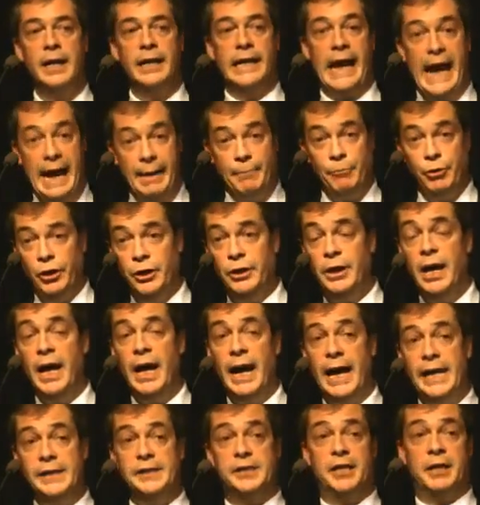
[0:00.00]

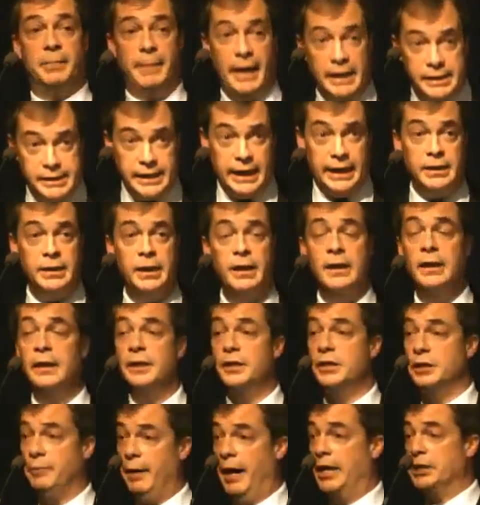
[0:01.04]
Cameron is
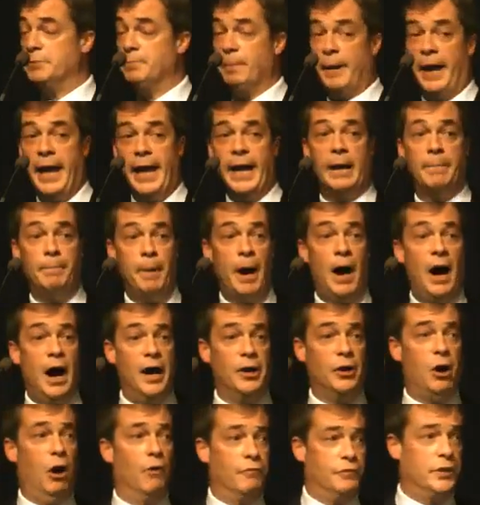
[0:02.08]
committed to us being a
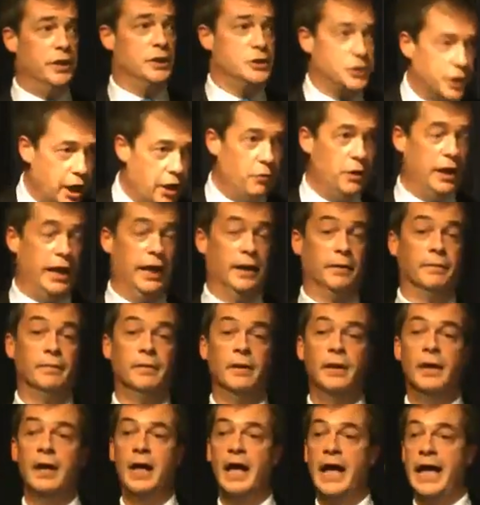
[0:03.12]
part of this
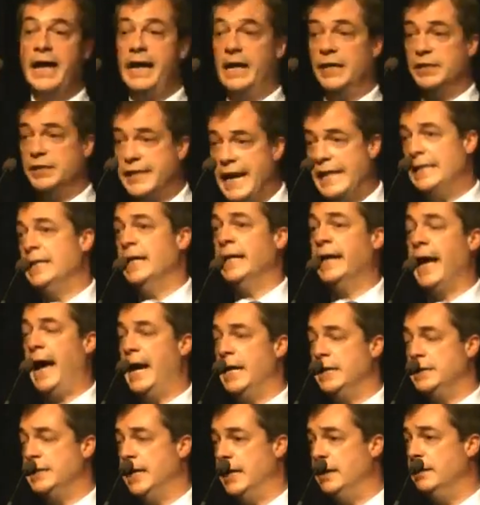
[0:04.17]
union. He is
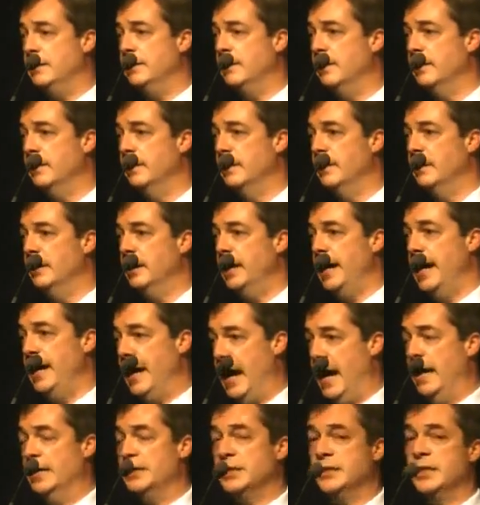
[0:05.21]
dedicated in
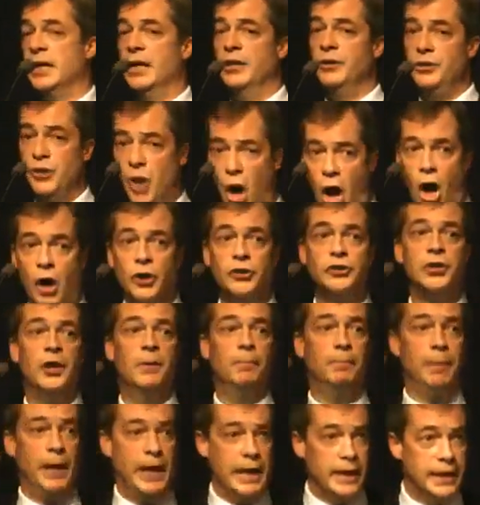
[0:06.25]
us
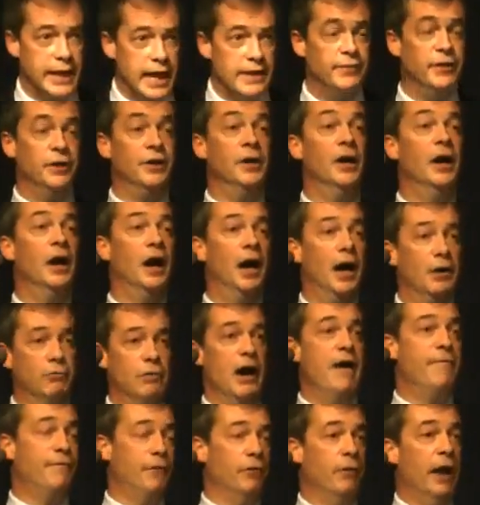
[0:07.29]
not being given a
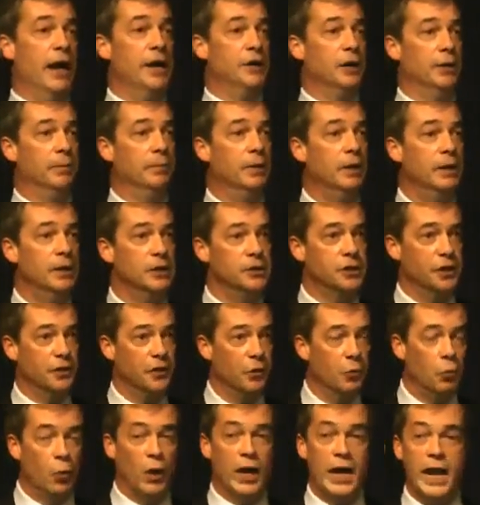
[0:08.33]
referendum so
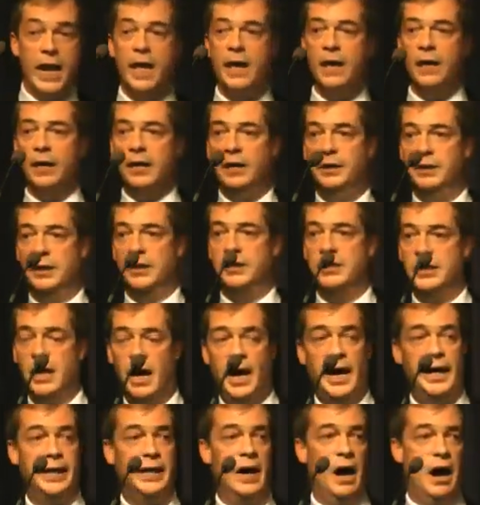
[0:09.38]
that we can
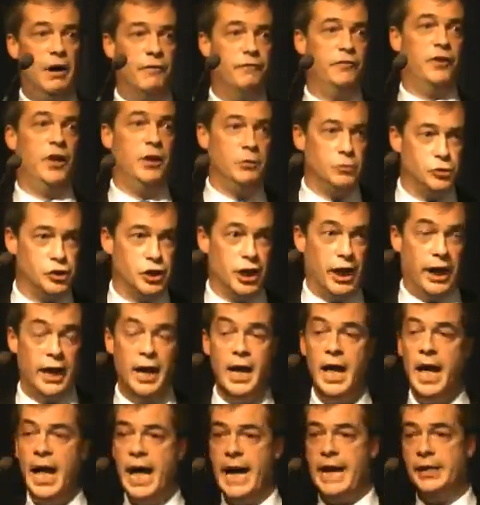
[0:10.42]
decide our
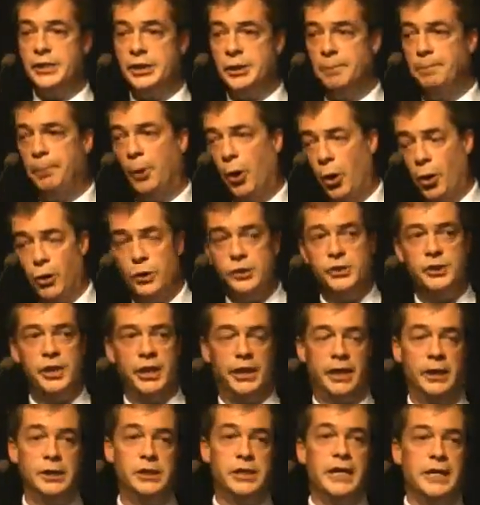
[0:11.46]
future. He supports
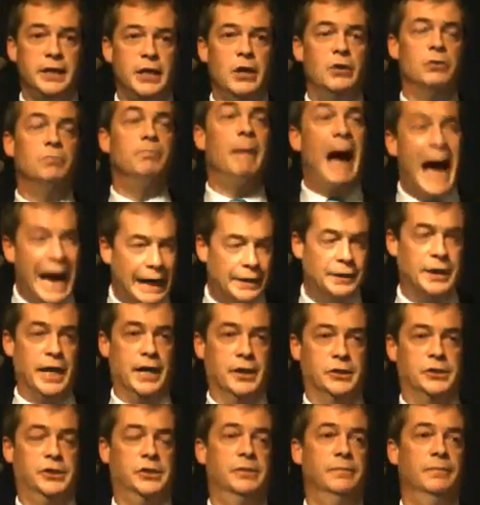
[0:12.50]
the continued
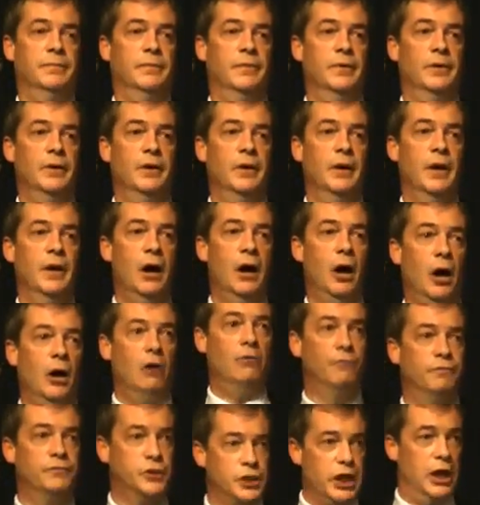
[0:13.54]
madness
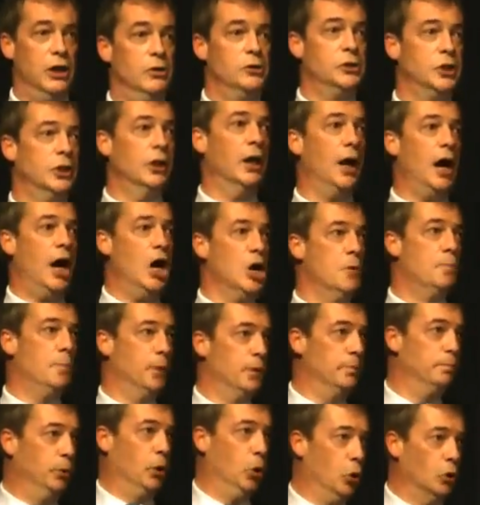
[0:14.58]
of total
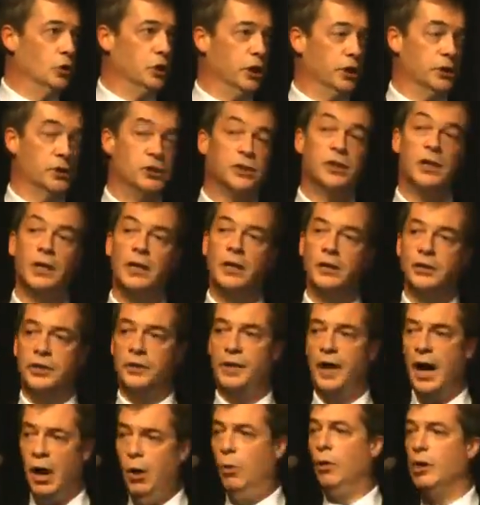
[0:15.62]
open borders to
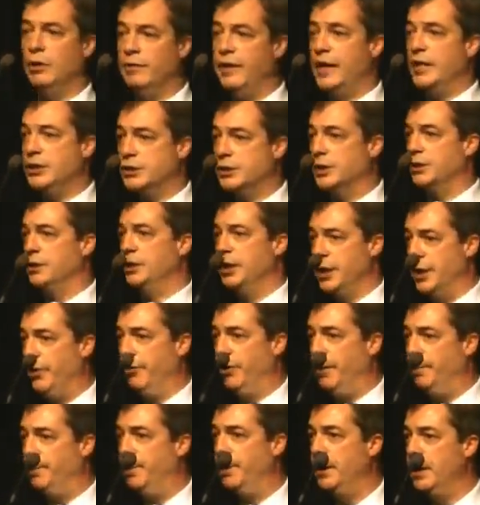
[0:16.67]
the whole of Eastern
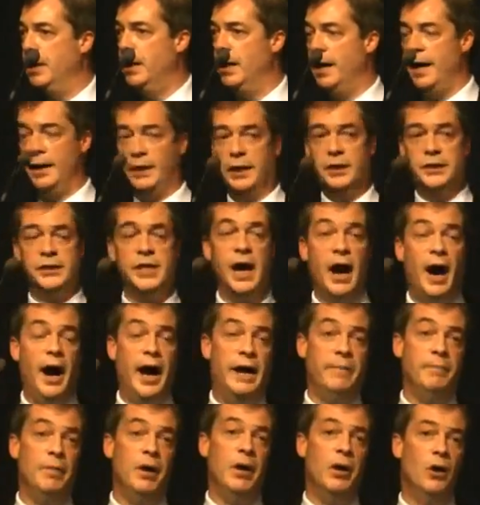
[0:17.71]
Europe at a
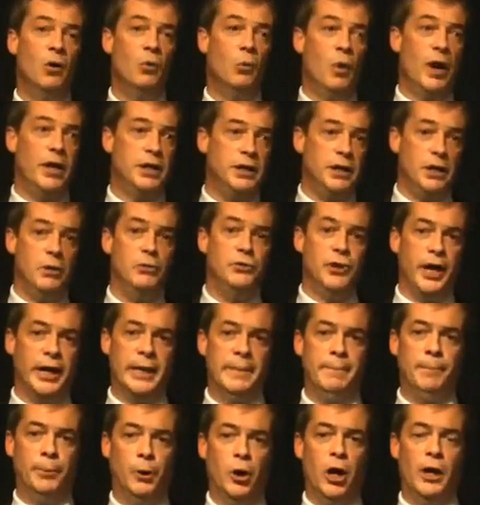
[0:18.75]
time when youth
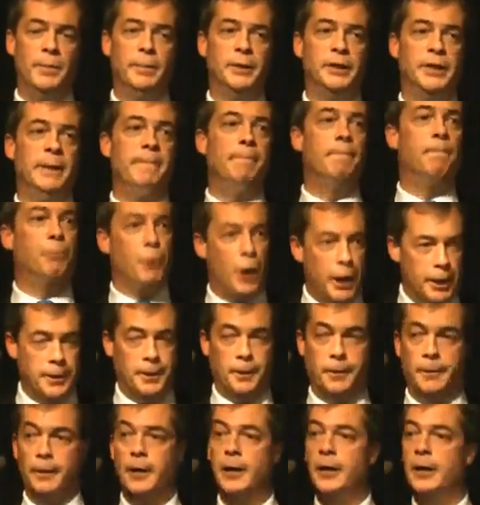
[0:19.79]
unemployment in
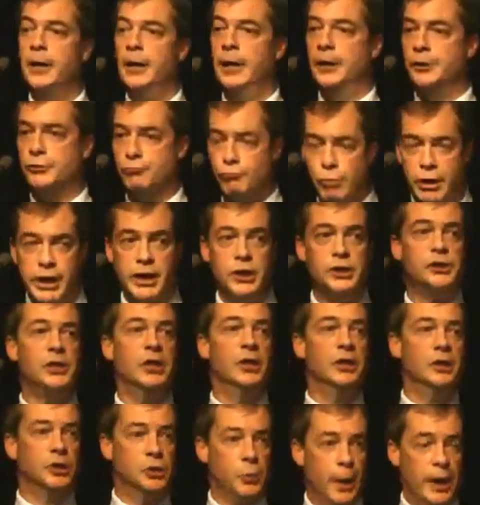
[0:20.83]
Britain has
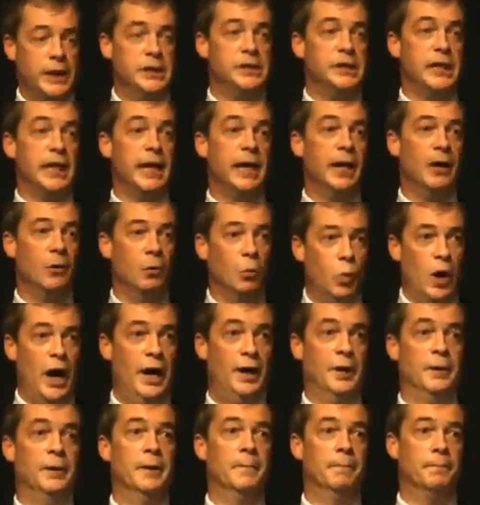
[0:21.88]
reached
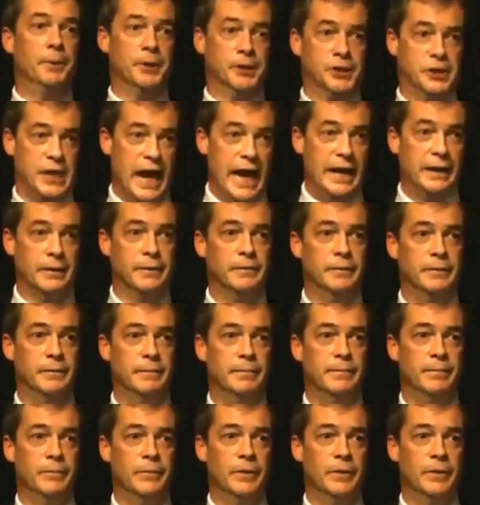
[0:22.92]
21%.